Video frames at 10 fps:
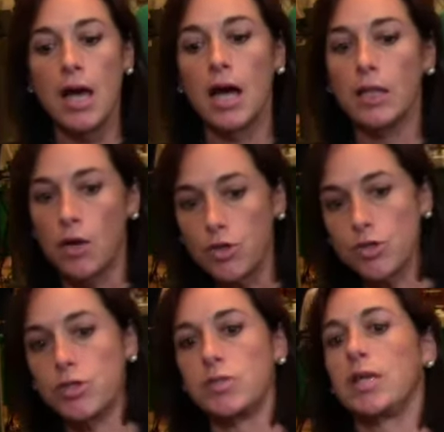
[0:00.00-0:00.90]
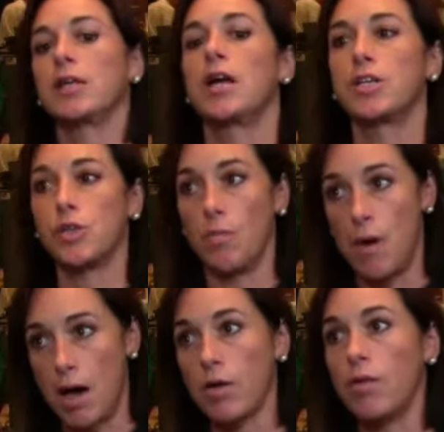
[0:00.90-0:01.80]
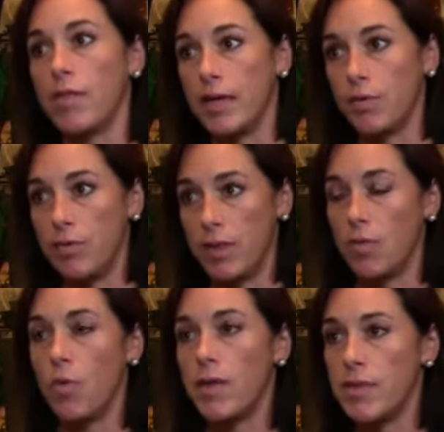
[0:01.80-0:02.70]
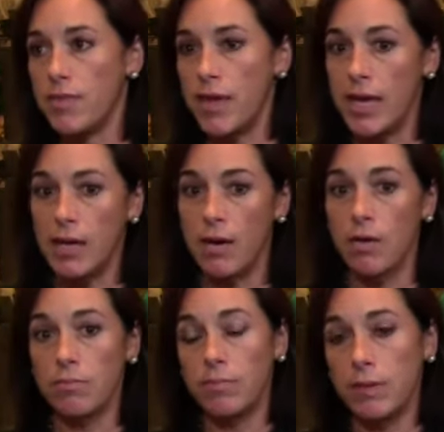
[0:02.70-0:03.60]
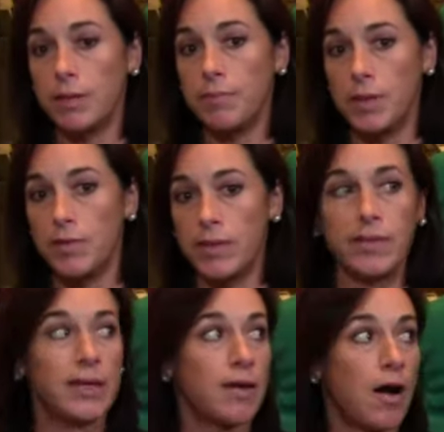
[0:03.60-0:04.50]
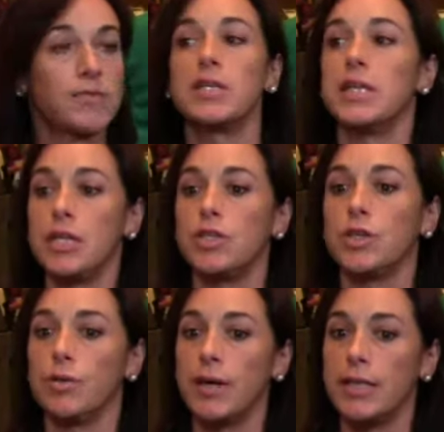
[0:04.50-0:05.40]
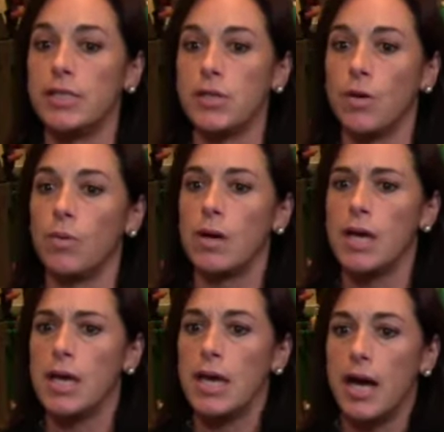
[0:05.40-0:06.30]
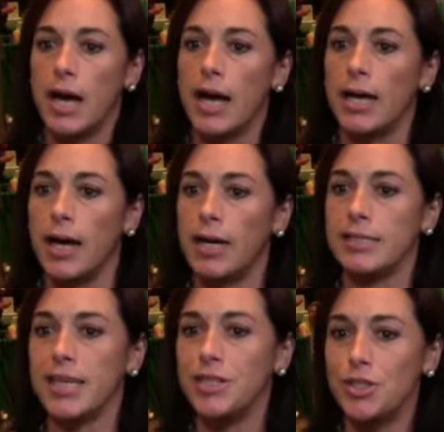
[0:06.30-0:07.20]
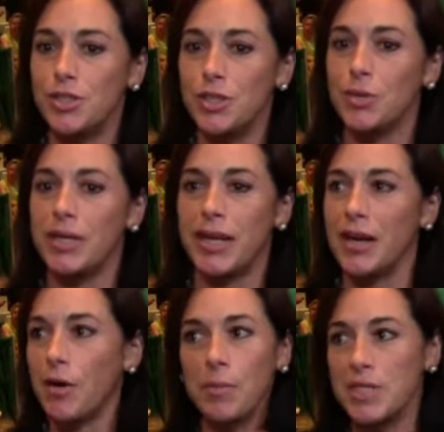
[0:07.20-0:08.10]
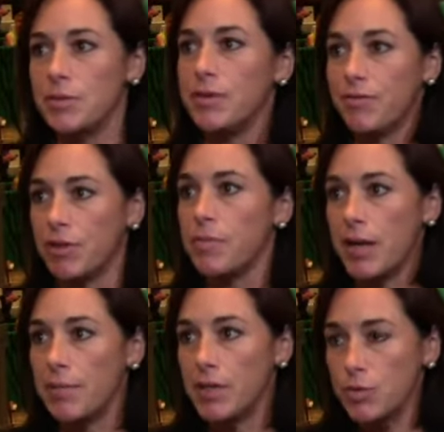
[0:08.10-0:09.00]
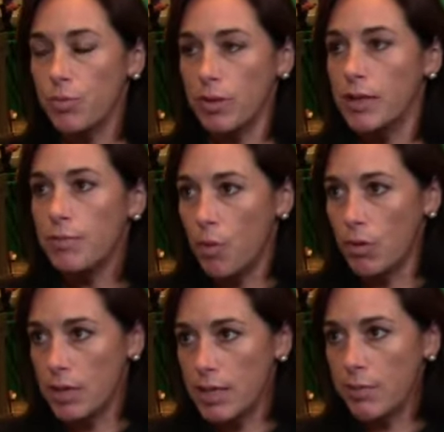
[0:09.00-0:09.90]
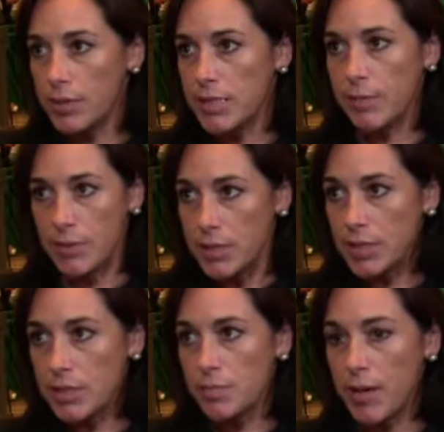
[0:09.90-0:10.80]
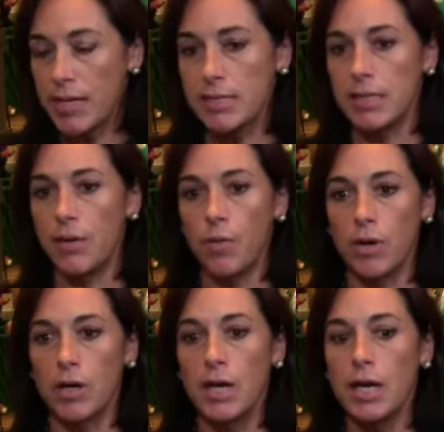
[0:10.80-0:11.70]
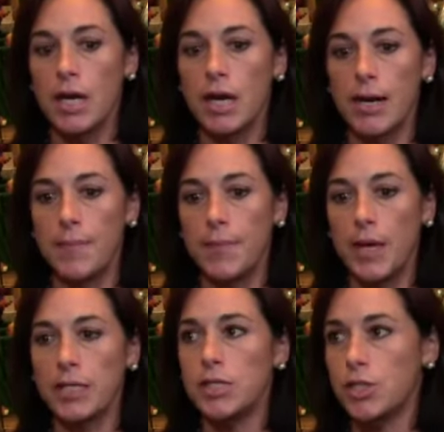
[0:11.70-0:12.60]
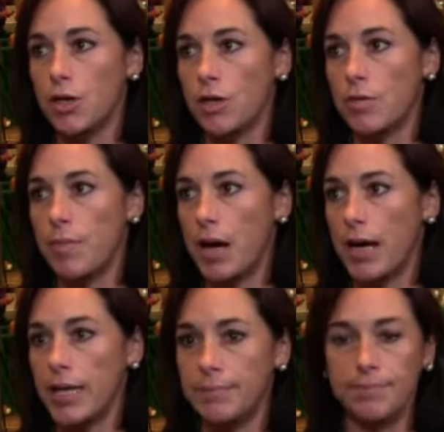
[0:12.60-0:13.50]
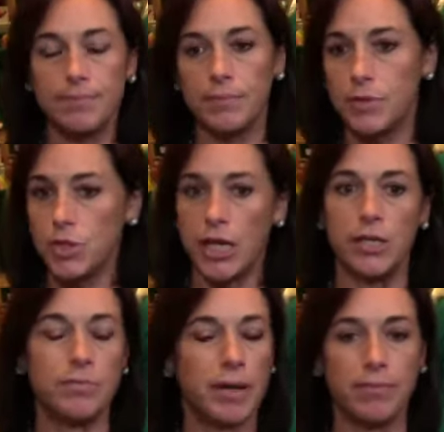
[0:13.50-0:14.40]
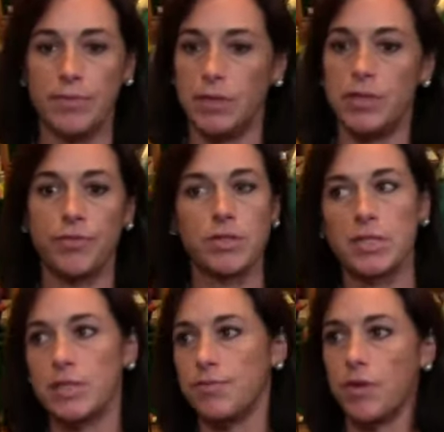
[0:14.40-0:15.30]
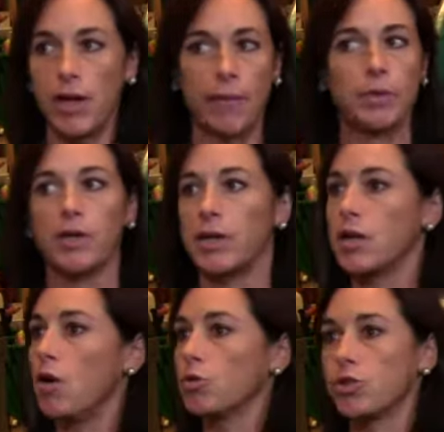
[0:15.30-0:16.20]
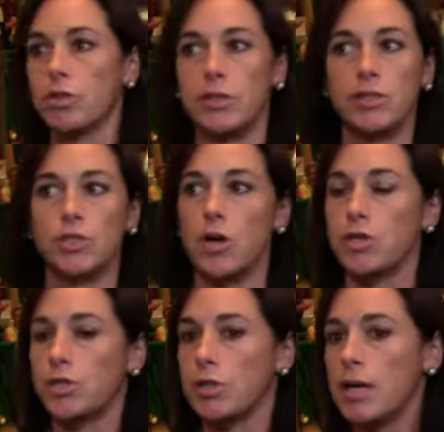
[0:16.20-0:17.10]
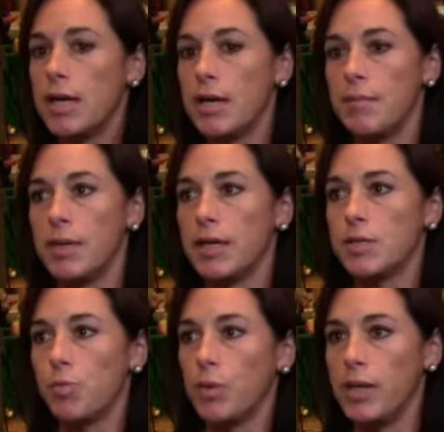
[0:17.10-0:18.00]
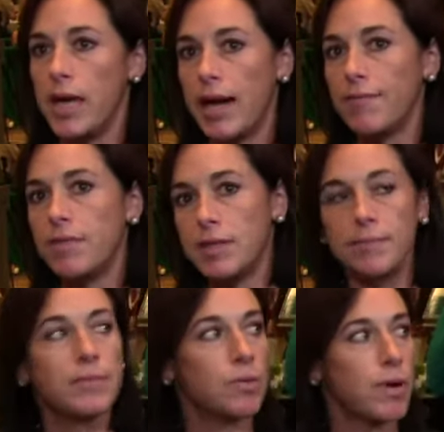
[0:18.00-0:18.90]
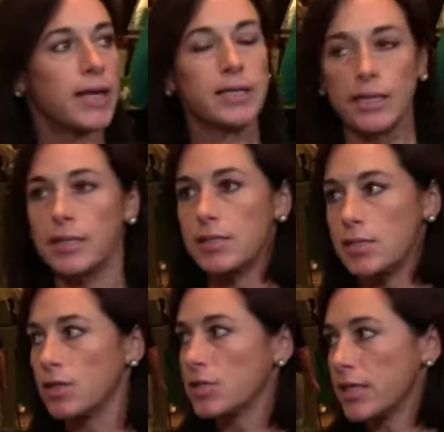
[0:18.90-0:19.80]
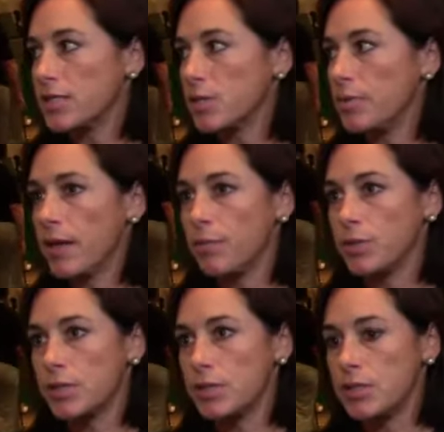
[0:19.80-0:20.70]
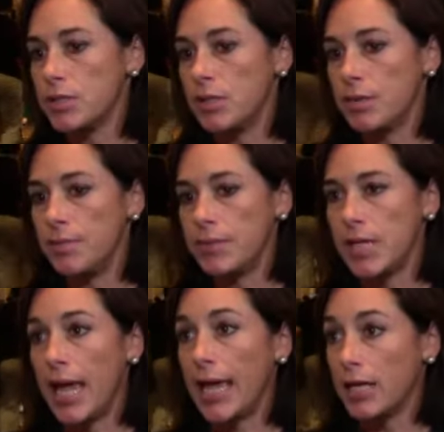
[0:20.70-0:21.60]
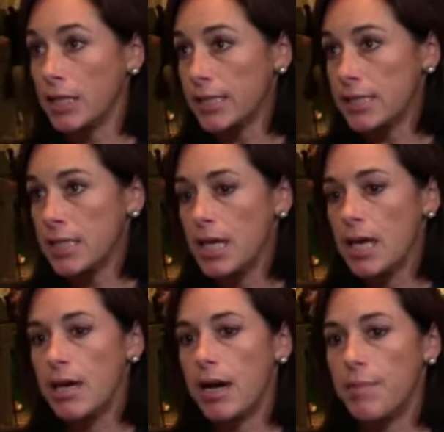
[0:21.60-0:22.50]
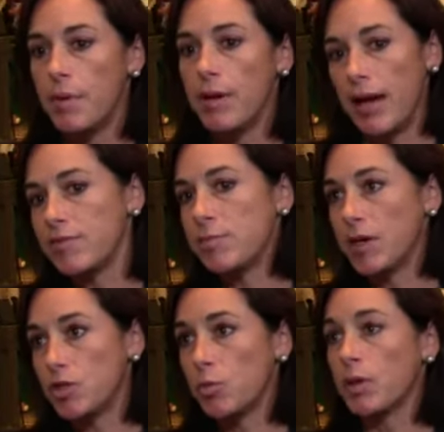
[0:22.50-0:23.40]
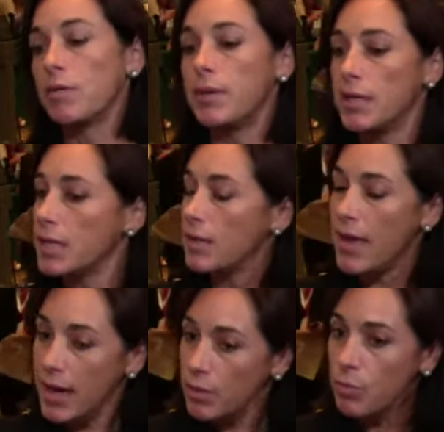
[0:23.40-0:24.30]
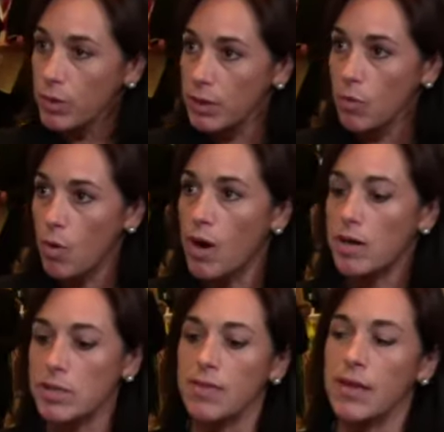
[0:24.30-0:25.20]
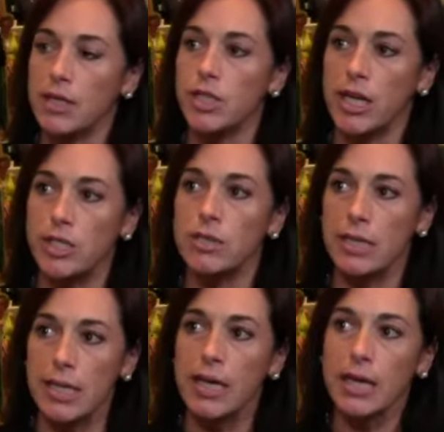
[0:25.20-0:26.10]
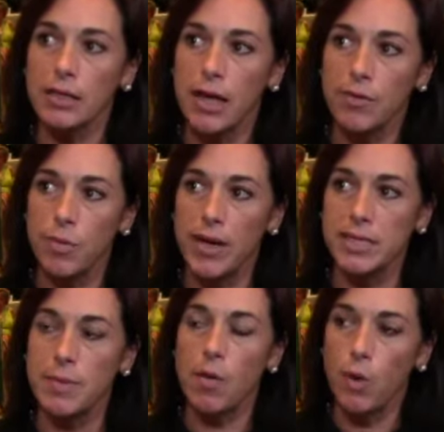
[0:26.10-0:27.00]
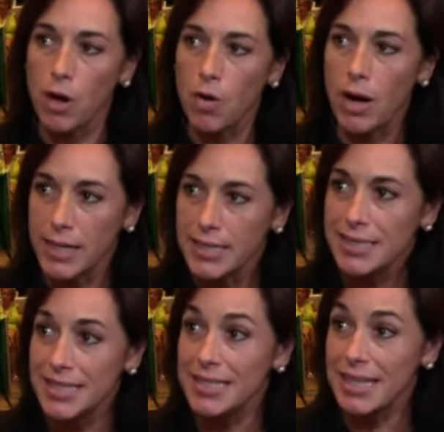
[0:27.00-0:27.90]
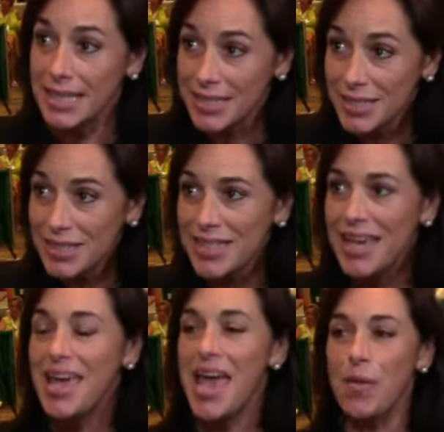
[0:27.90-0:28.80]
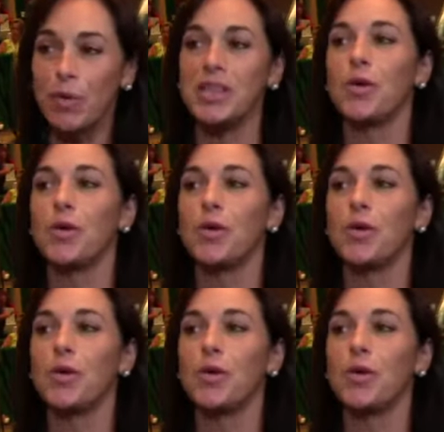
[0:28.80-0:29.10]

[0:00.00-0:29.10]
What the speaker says: a larger socio-ecological model than the one that they are, that they often need to. And so I say just do it, and I don't mean to be flippant. I mean, it's really important that we step into this space and that we're undeterred by differences in vocabulary and culture and structure, because we have the right, I think, skill sets to be able to handle it, but we have to make sure we're committed, and that really requires, I think, a change in thinking in a lot of ways about what chronic disease is and what the